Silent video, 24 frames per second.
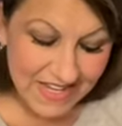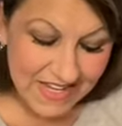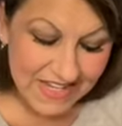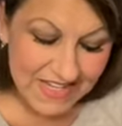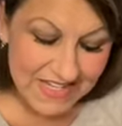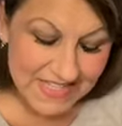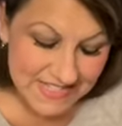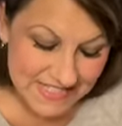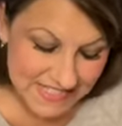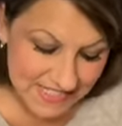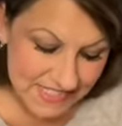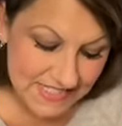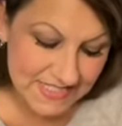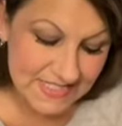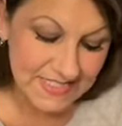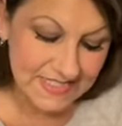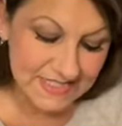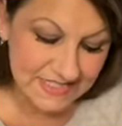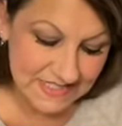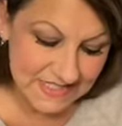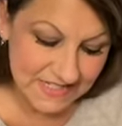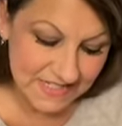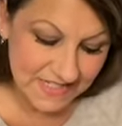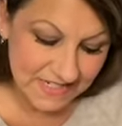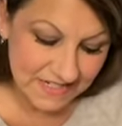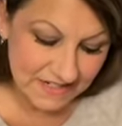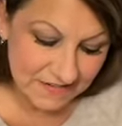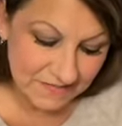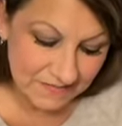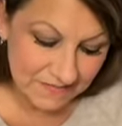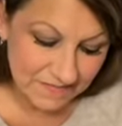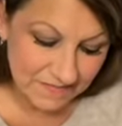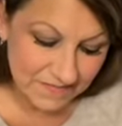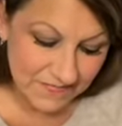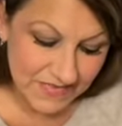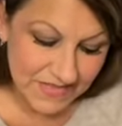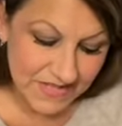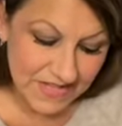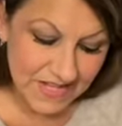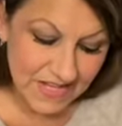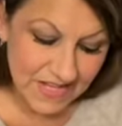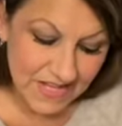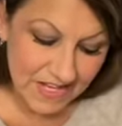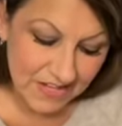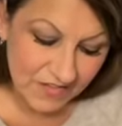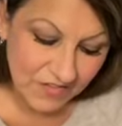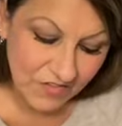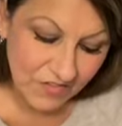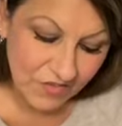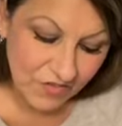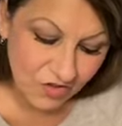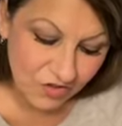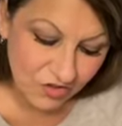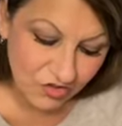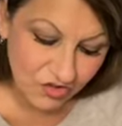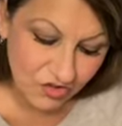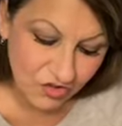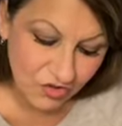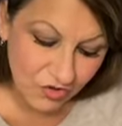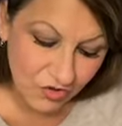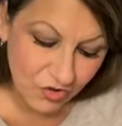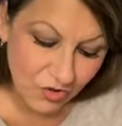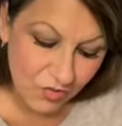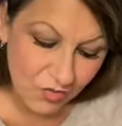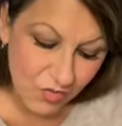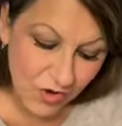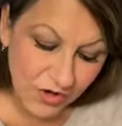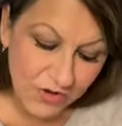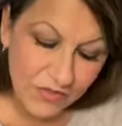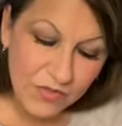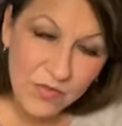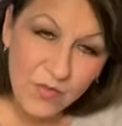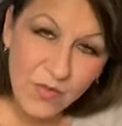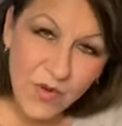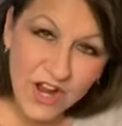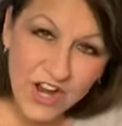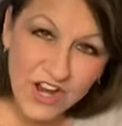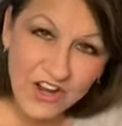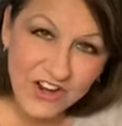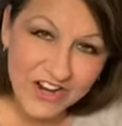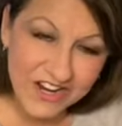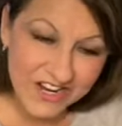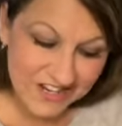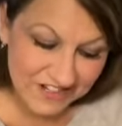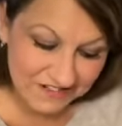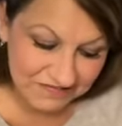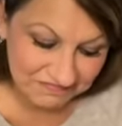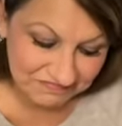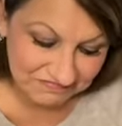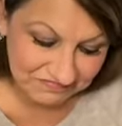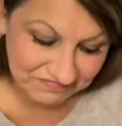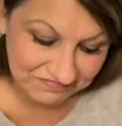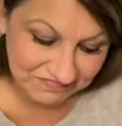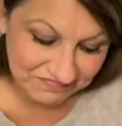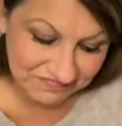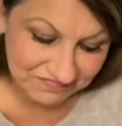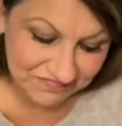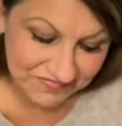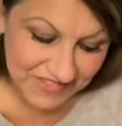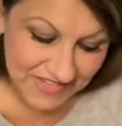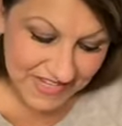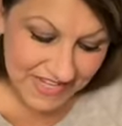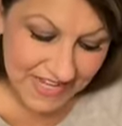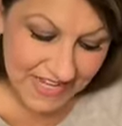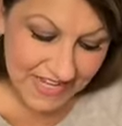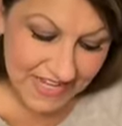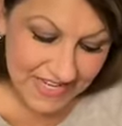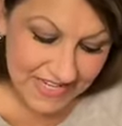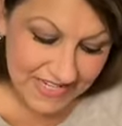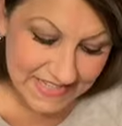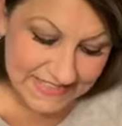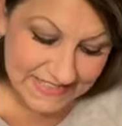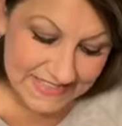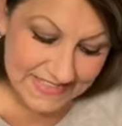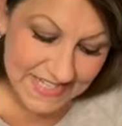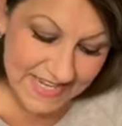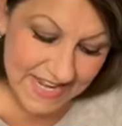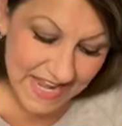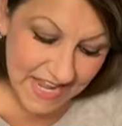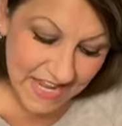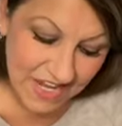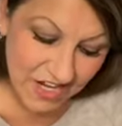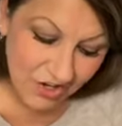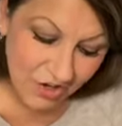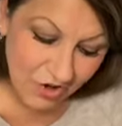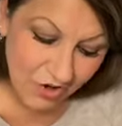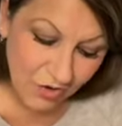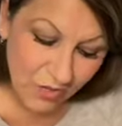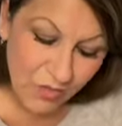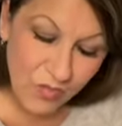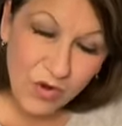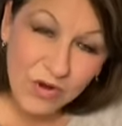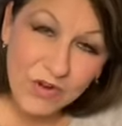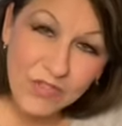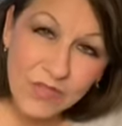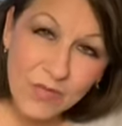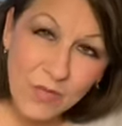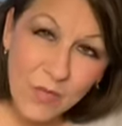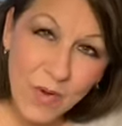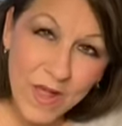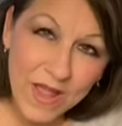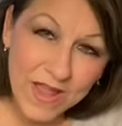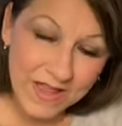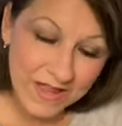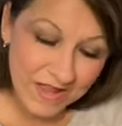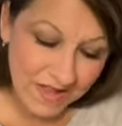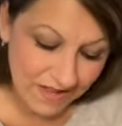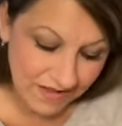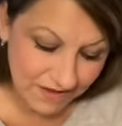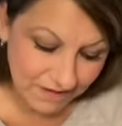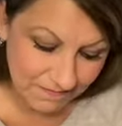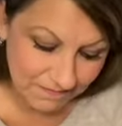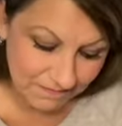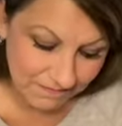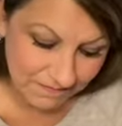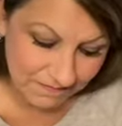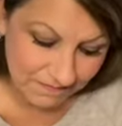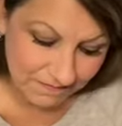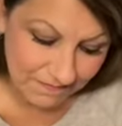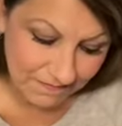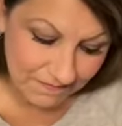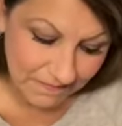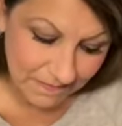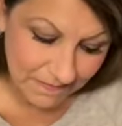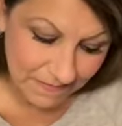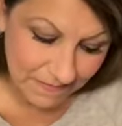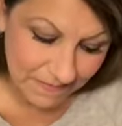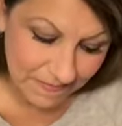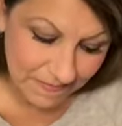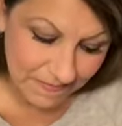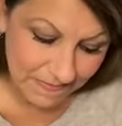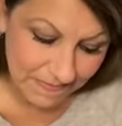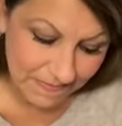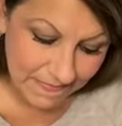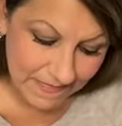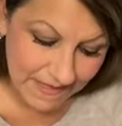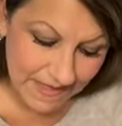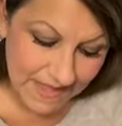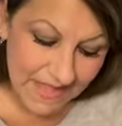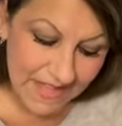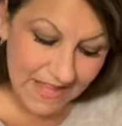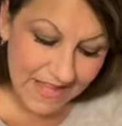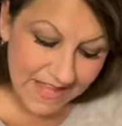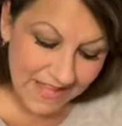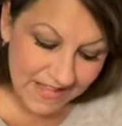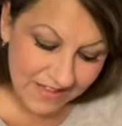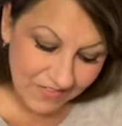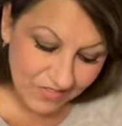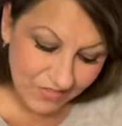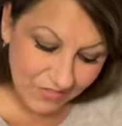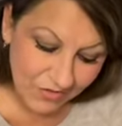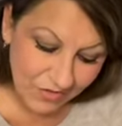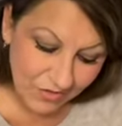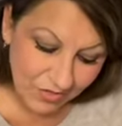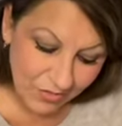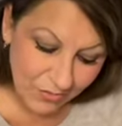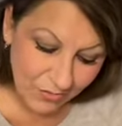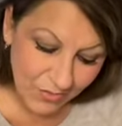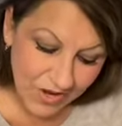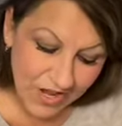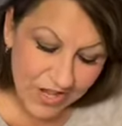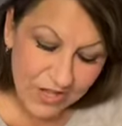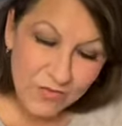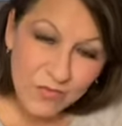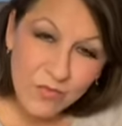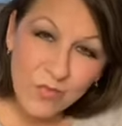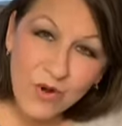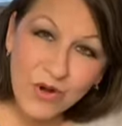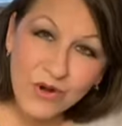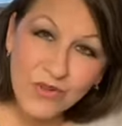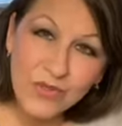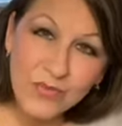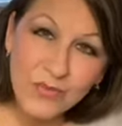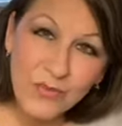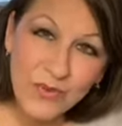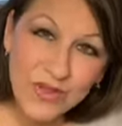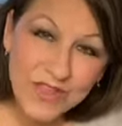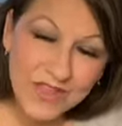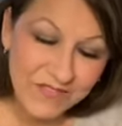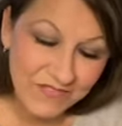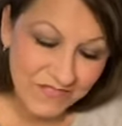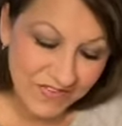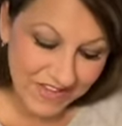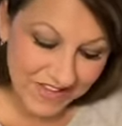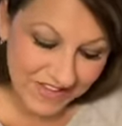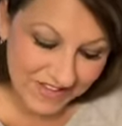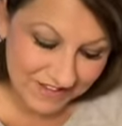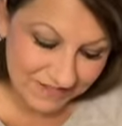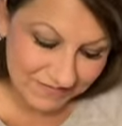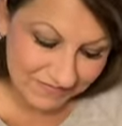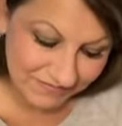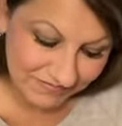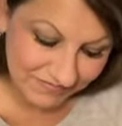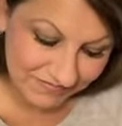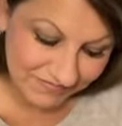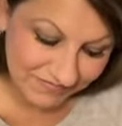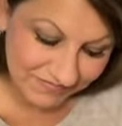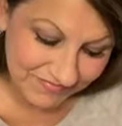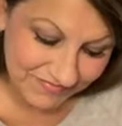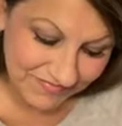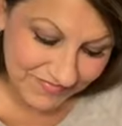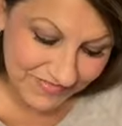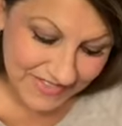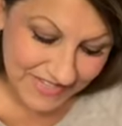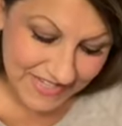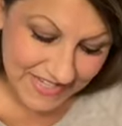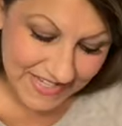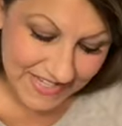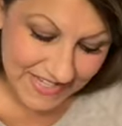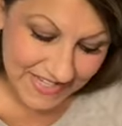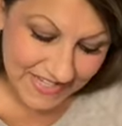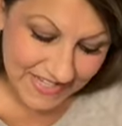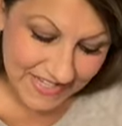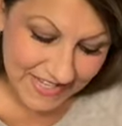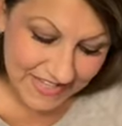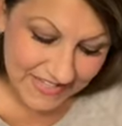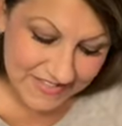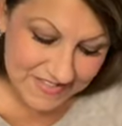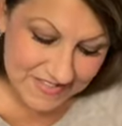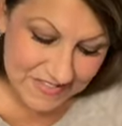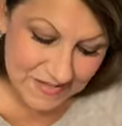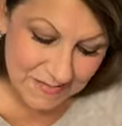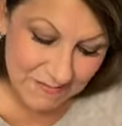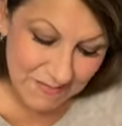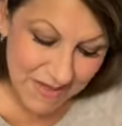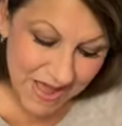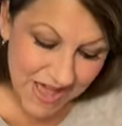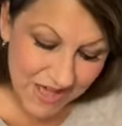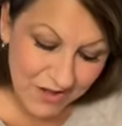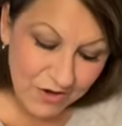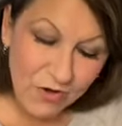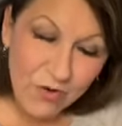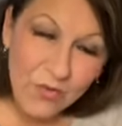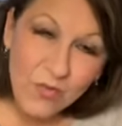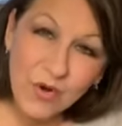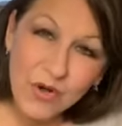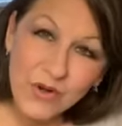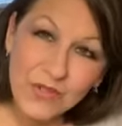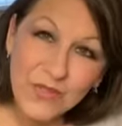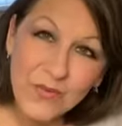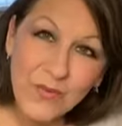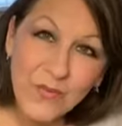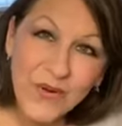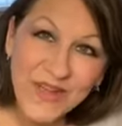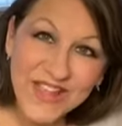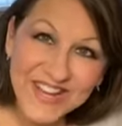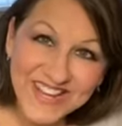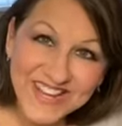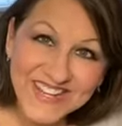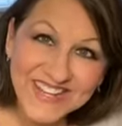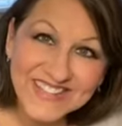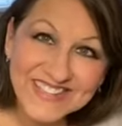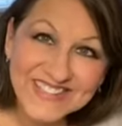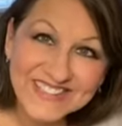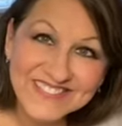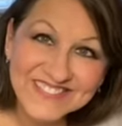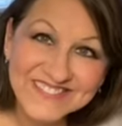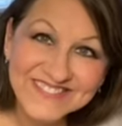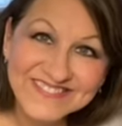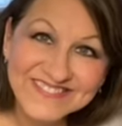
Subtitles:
Consistency. It's the jewel worth wearing. It's the anchor worth weighing. It's the thread worth weaving. It's the battle worth winning.